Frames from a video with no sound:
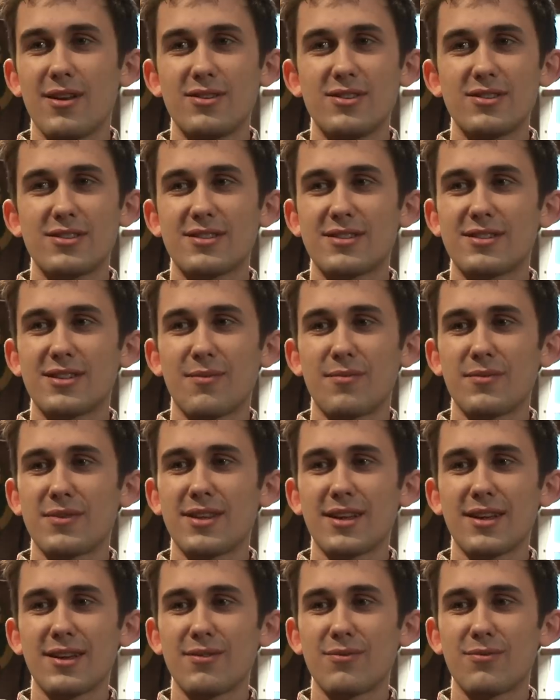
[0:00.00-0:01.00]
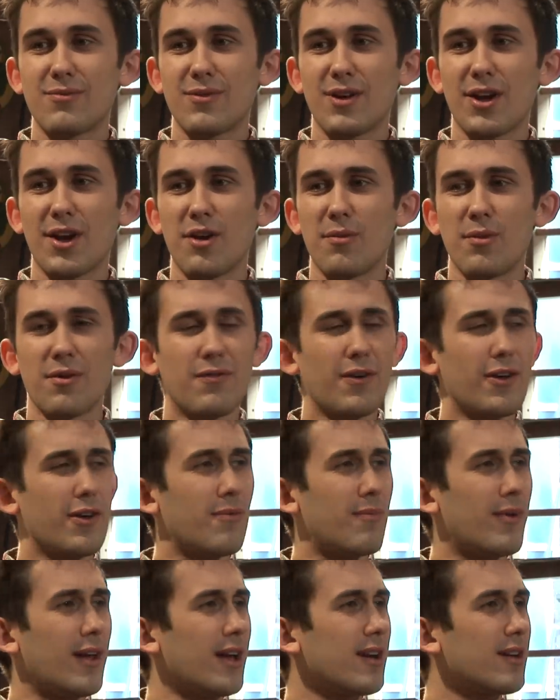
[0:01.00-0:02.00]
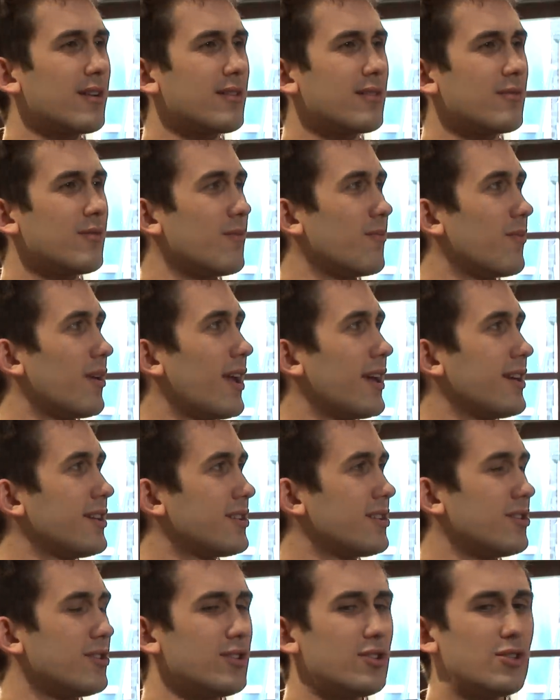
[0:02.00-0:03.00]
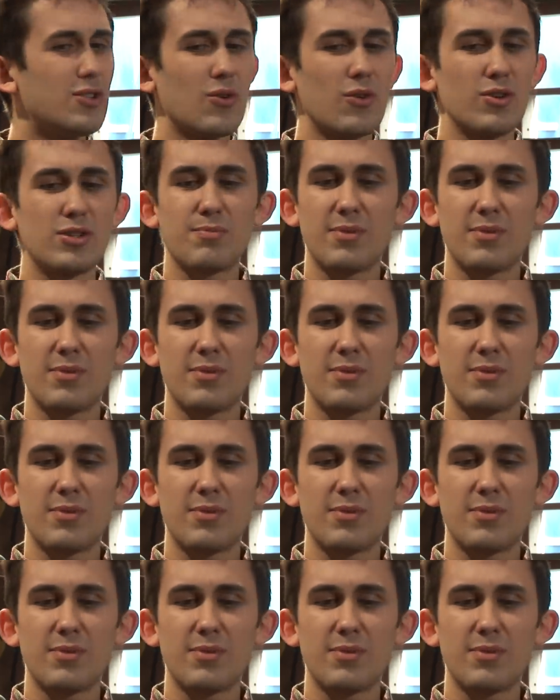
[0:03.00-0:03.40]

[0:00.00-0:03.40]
just something homophobic in relation to George,